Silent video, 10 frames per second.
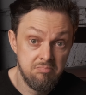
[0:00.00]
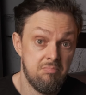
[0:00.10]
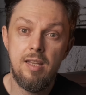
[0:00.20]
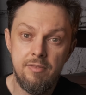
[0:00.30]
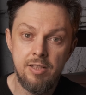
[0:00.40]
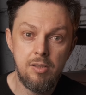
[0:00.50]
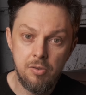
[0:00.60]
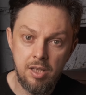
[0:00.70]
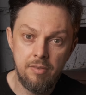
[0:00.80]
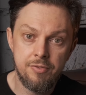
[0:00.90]
Even
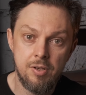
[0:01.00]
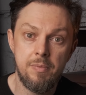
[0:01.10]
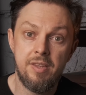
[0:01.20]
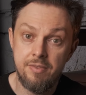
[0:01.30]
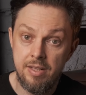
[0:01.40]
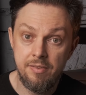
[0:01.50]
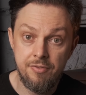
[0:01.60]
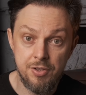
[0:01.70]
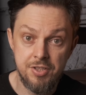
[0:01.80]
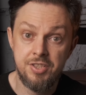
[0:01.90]
looking from the
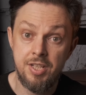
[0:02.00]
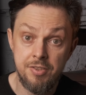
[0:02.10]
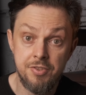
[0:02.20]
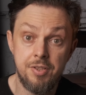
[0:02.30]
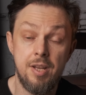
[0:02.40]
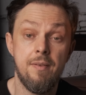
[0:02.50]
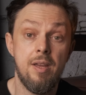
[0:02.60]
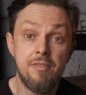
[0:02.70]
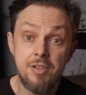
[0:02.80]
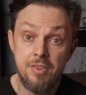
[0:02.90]
21st century,
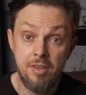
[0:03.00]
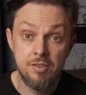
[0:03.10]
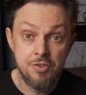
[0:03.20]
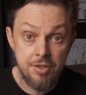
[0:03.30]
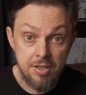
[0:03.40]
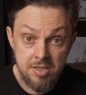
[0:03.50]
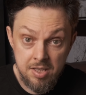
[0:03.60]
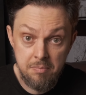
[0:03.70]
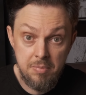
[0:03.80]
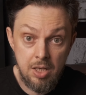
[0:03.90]
everything shrinks
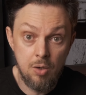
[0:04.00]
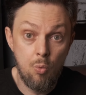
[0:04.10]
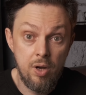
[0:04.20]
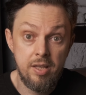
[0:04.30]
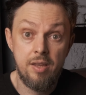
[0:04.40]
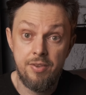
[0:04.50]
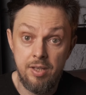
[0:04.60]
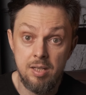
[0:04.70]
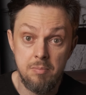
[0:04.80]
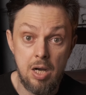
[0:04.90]
in me when I
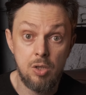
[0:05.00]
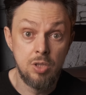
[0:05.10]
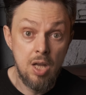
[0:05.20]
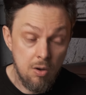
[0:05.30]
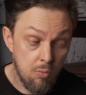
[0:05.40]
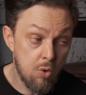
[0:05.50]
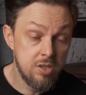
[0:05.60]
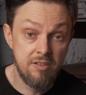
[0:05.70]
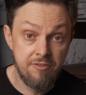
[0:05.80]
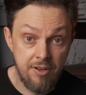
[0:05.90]
think about
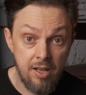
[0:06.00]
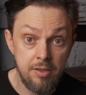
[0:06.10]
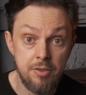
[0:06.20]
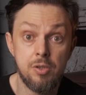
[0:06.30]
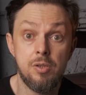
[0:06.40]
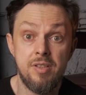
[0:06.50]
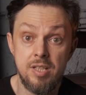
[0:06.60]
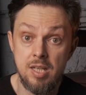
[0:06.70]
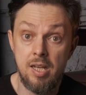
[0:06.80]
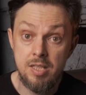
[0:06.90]
what a failure
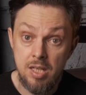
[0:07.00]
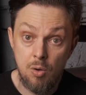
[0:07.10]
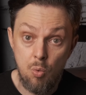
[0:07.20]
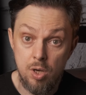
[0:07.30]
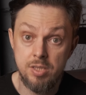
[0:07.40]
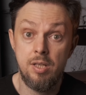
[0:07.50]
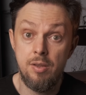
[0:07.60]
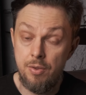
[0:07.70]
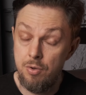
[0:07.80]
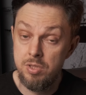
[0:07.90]
this idea was
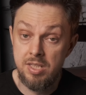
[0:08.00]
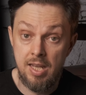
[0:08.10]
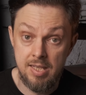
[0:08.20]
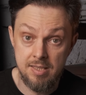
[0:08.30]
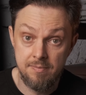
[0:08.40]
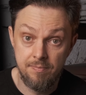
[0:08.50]
in those days.